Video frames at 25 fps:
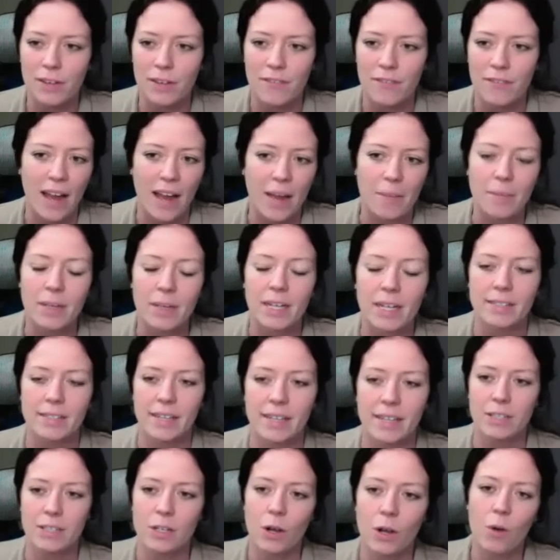fine because I
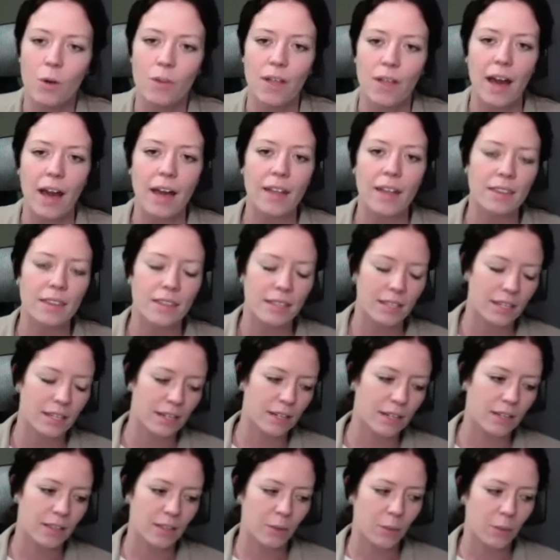know that
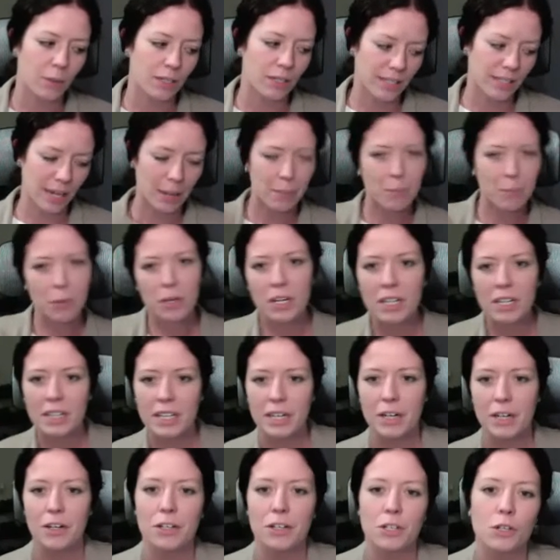the ones that I put on
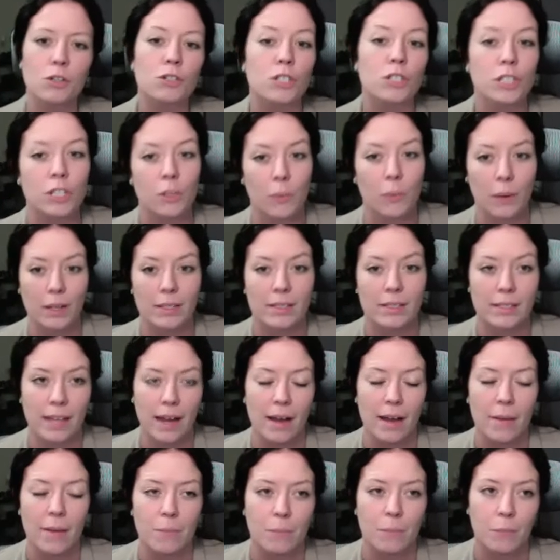there are usually the ones that
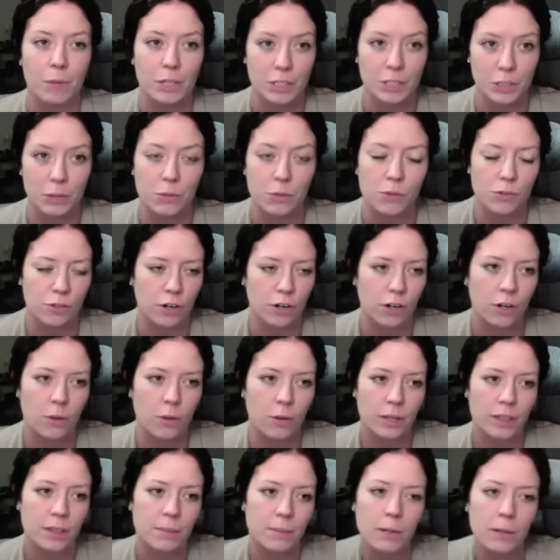we do struggle
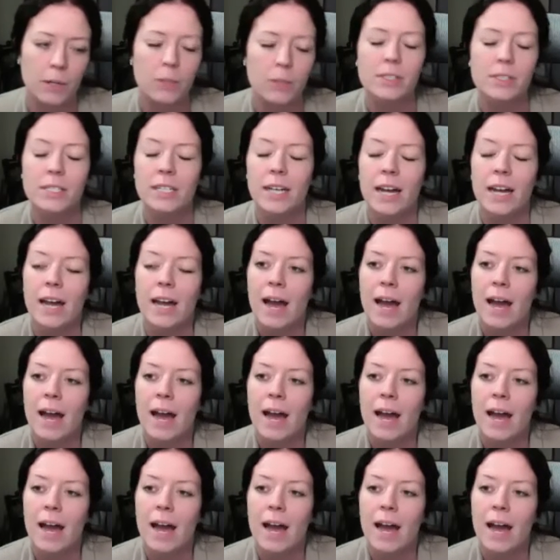with the most.